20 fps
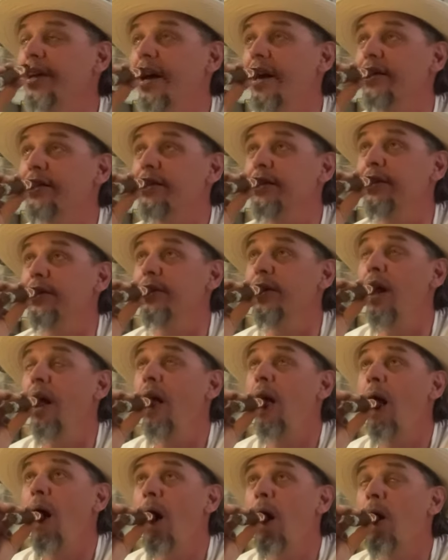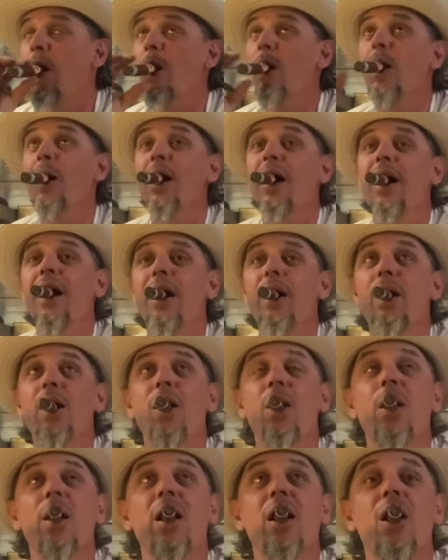that too. I
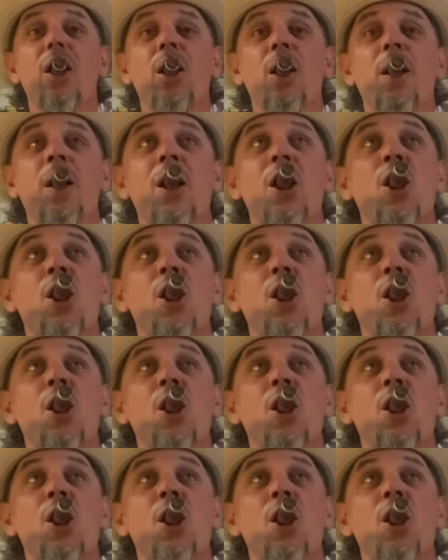don't know.